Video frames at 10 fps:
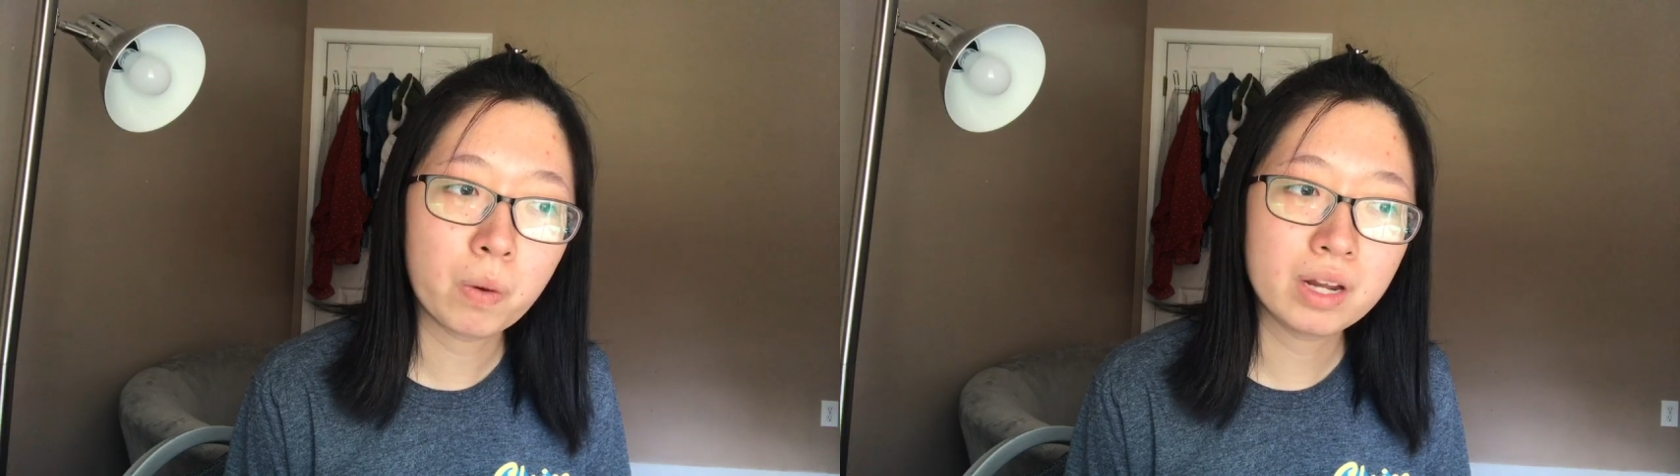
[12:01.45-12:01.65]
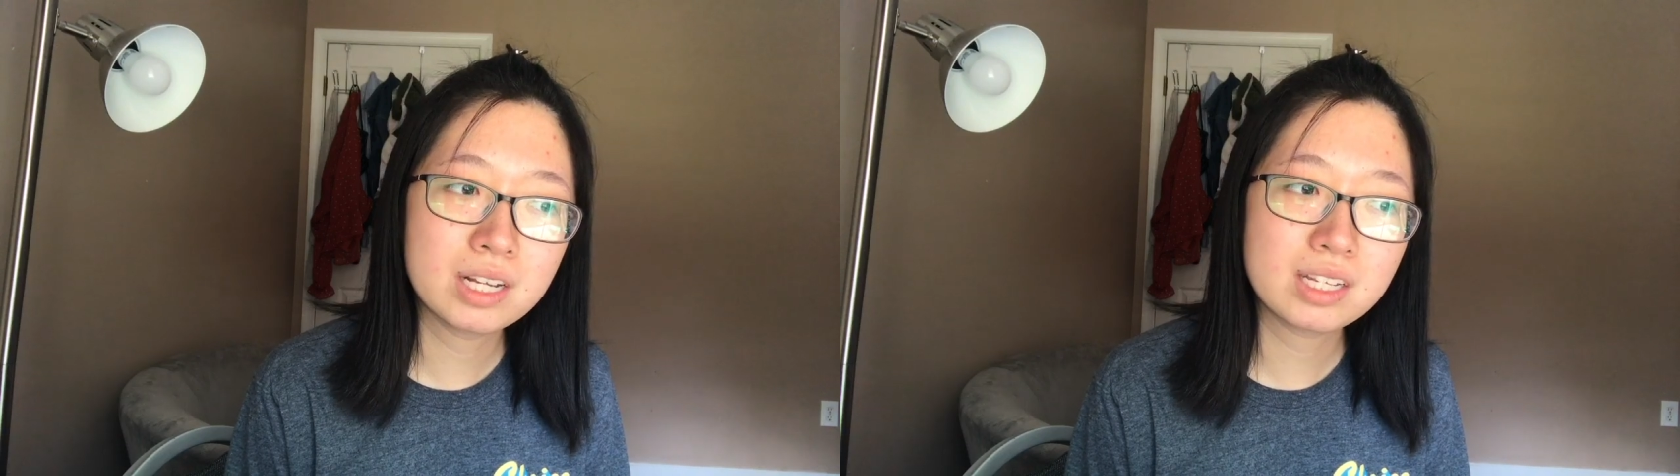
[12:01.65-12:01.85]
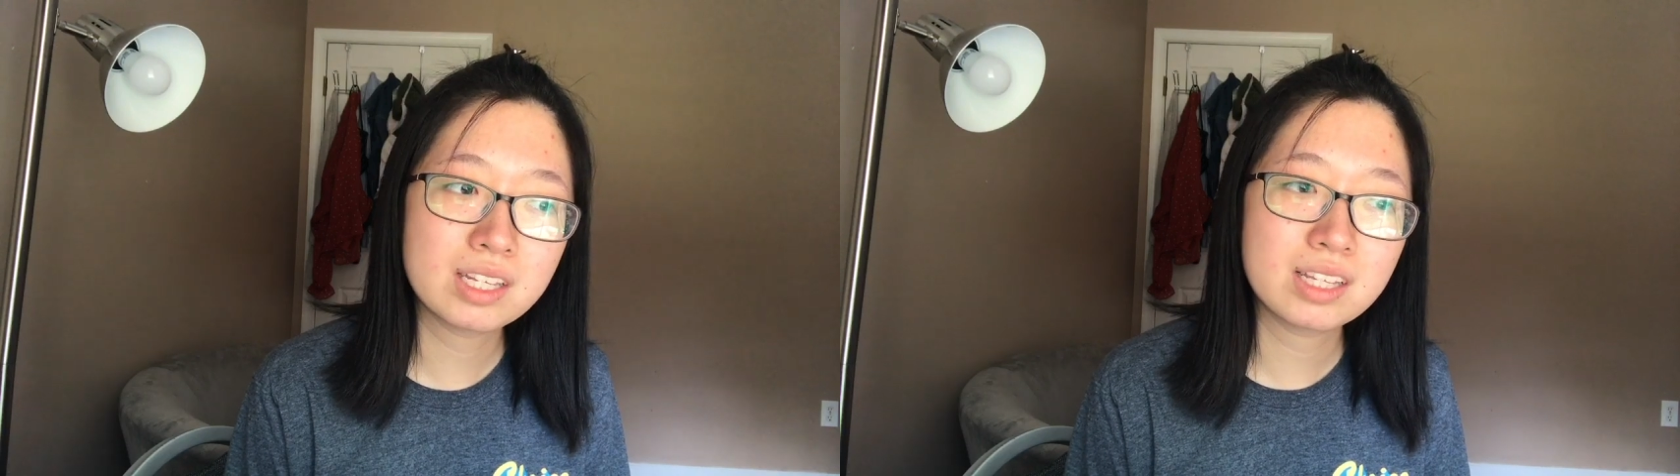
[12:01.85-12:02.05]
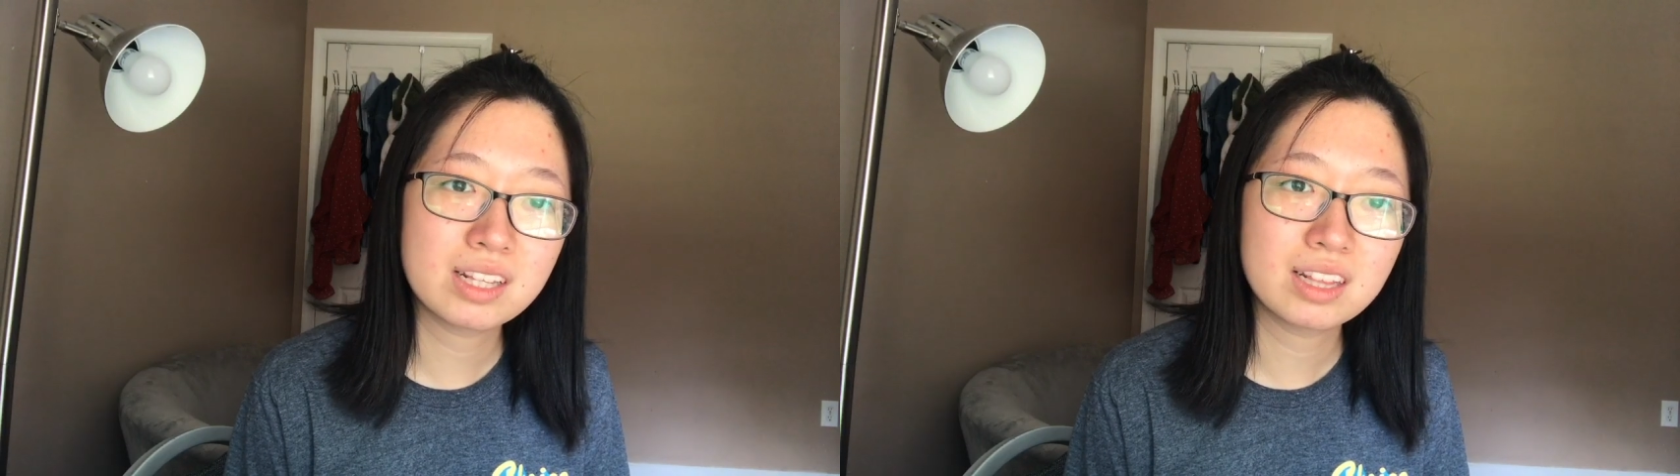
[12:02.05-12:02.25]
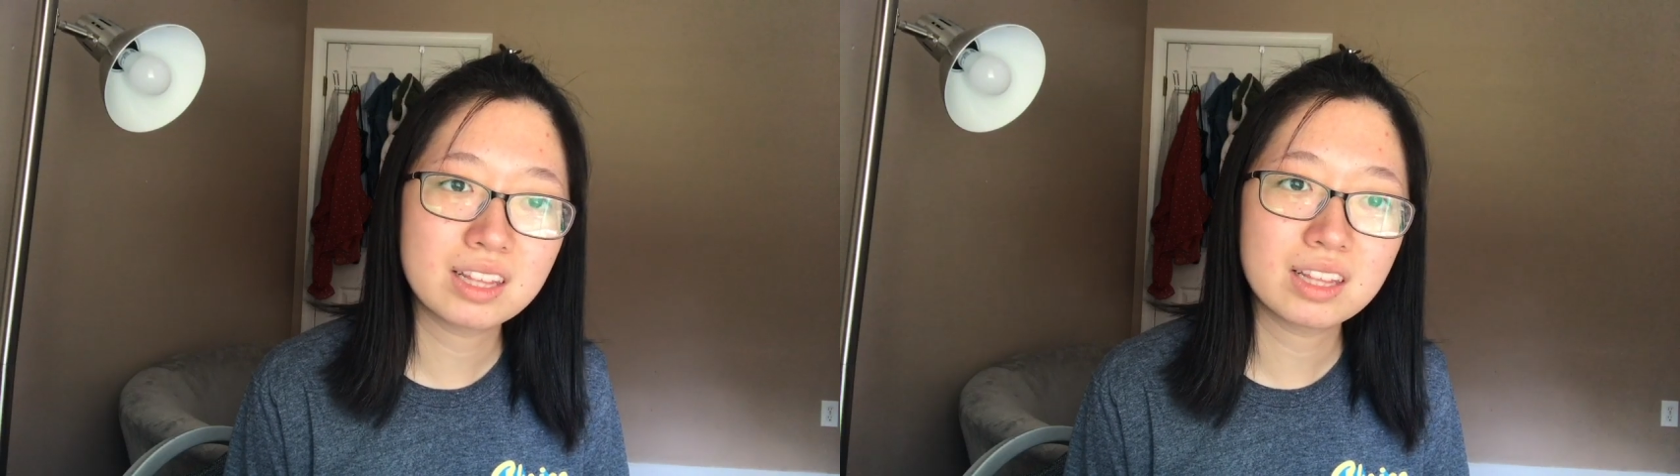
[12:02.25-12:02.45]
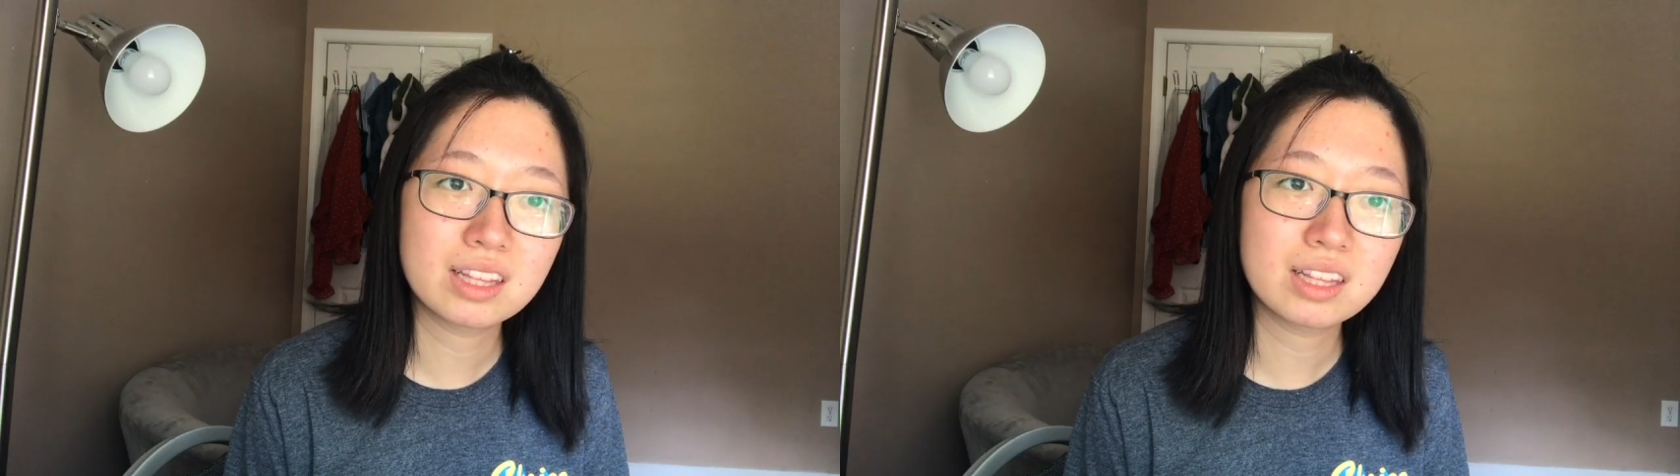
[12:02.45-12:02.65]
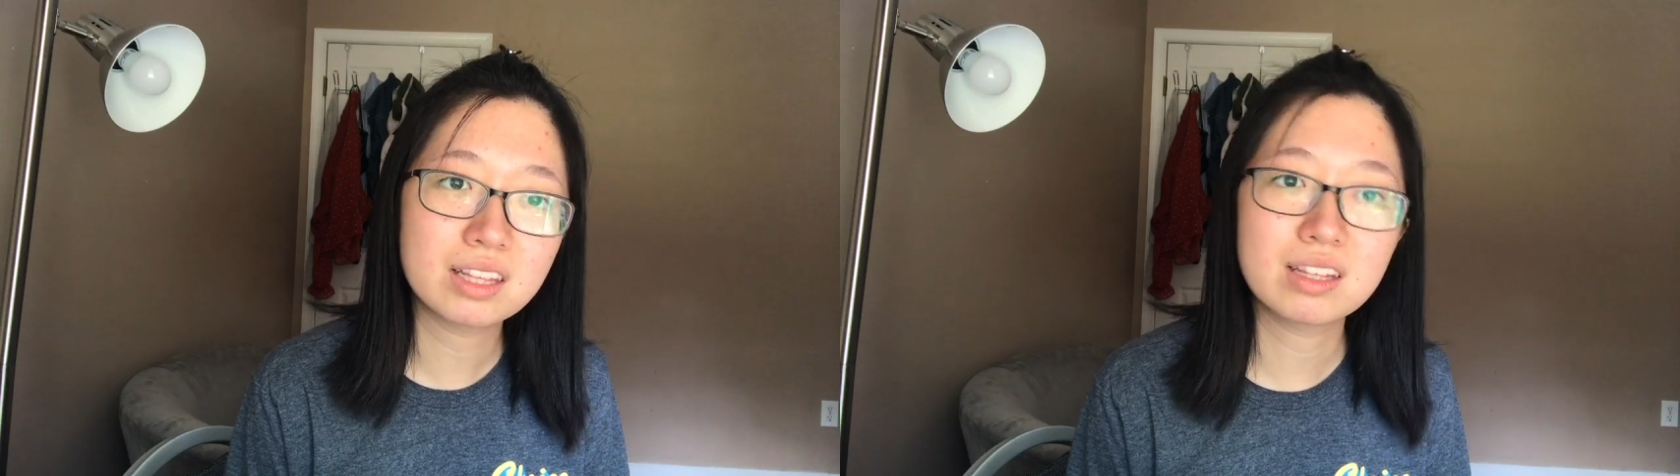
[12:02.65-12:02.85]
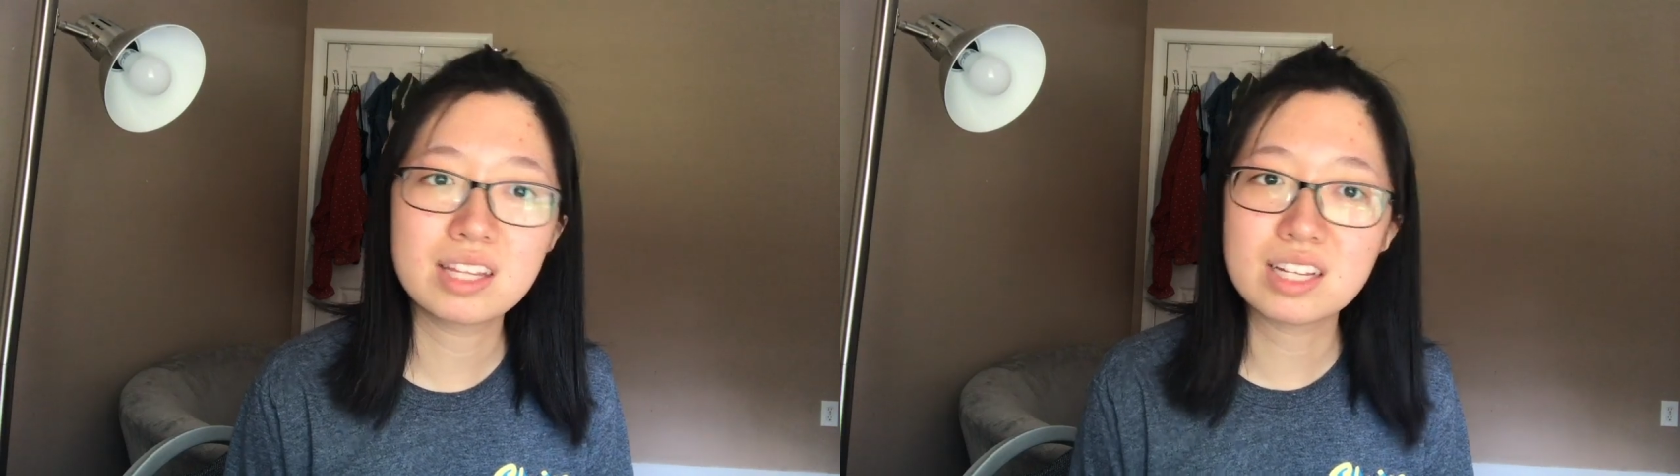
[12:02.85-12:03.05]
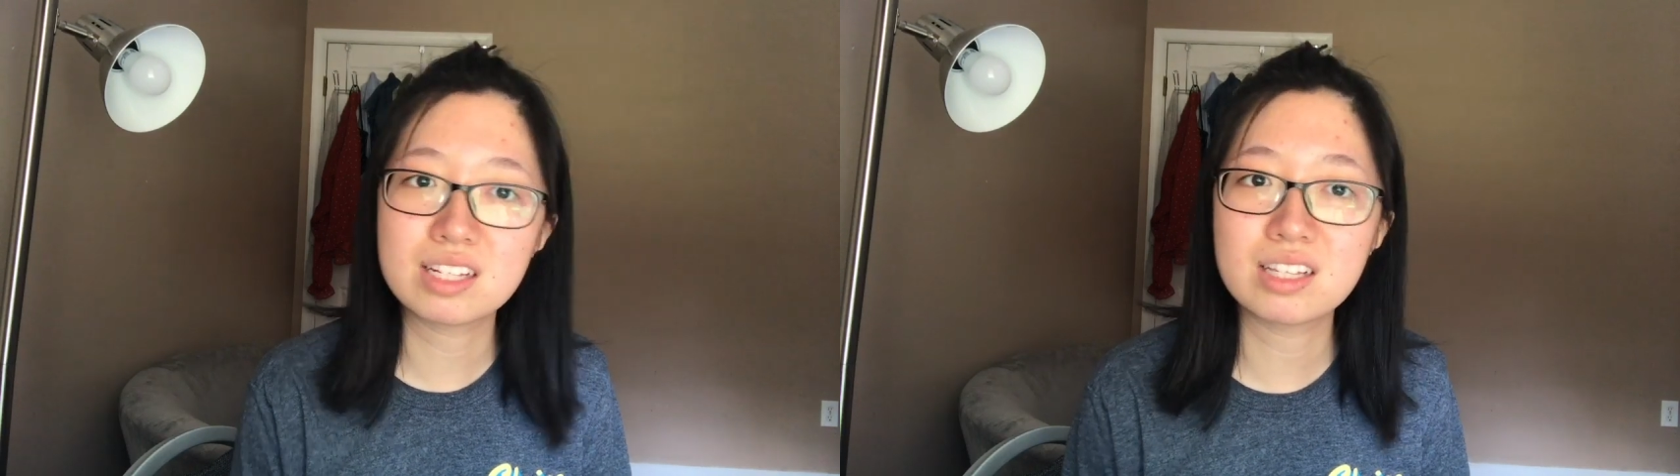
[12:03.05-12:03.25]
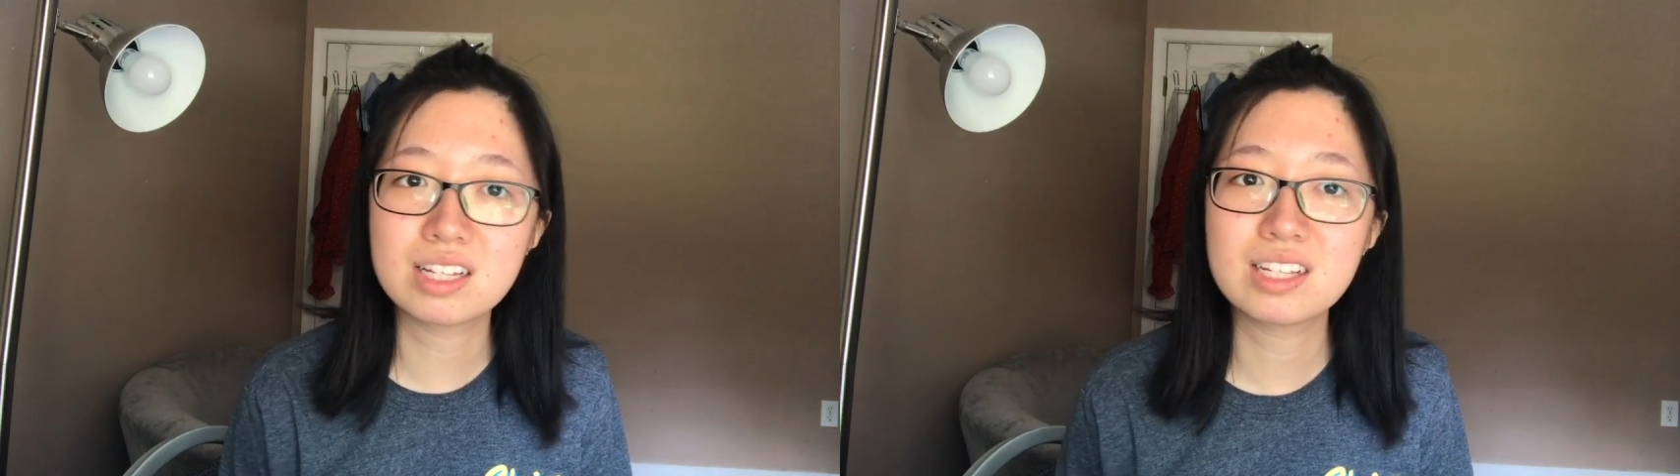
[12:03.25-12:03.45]
what is
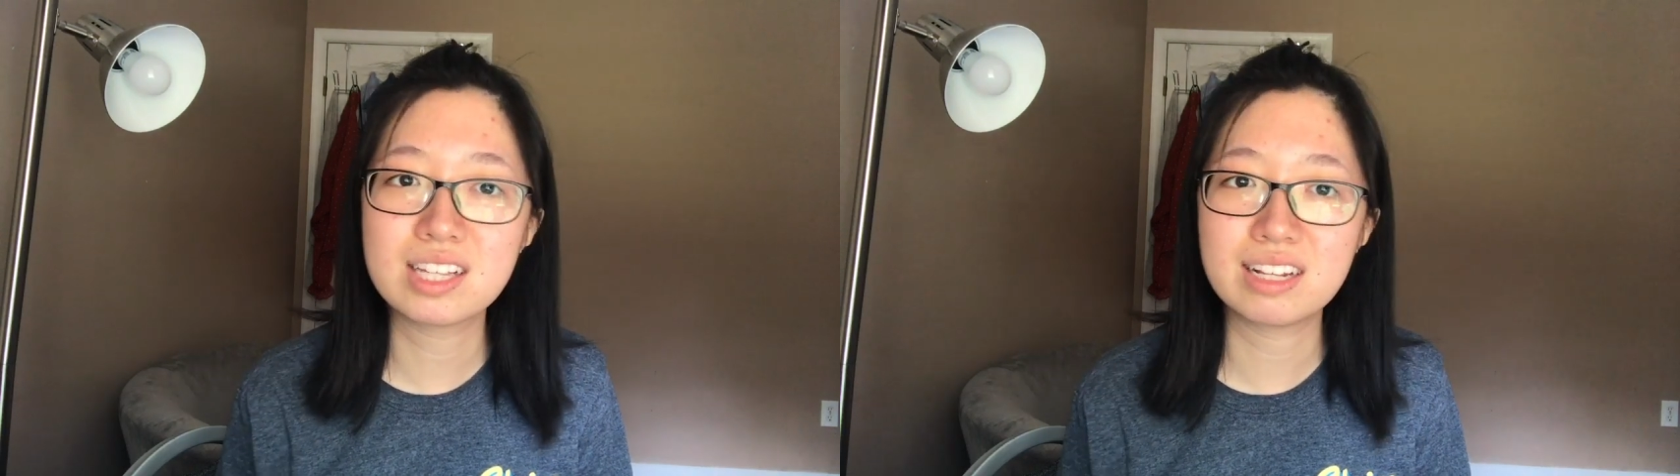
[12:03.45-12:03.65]
this,